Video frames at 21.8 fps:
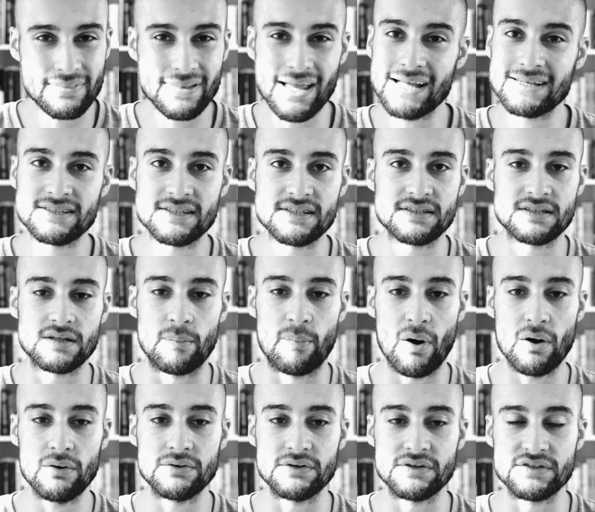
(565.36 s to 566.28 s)
That's just a
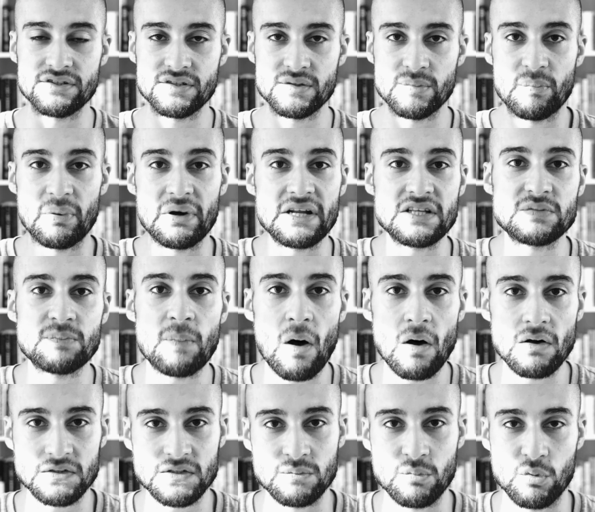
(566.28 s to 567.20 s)
bonus, but it's
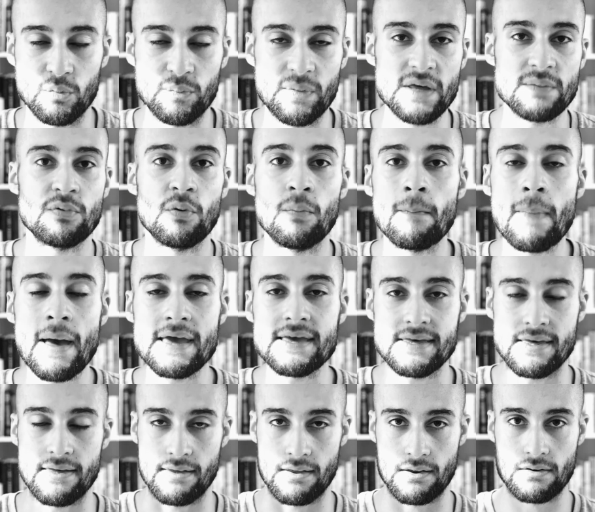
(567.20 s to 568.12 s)
possible. People
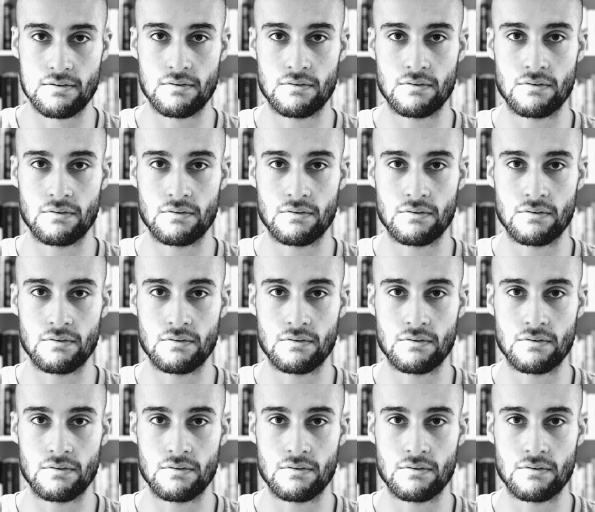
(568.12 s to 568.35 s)
make it.